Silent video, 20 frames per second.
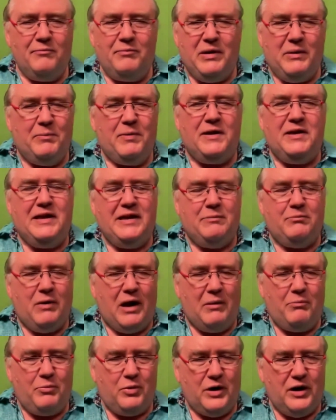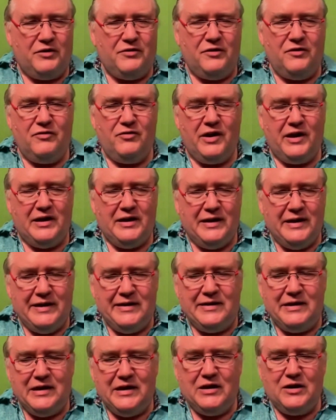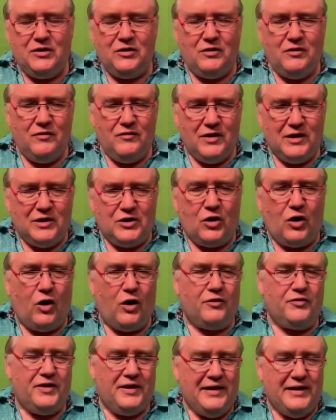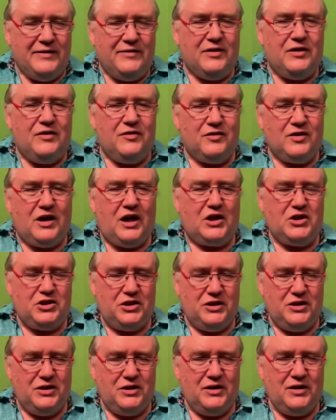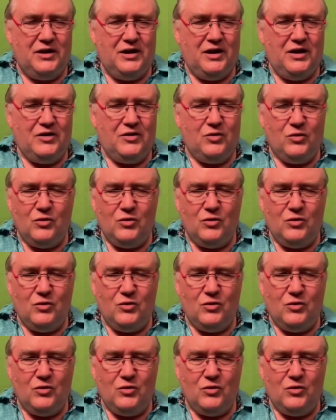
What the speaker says: People need my presence. They need the talk. They need the discussion to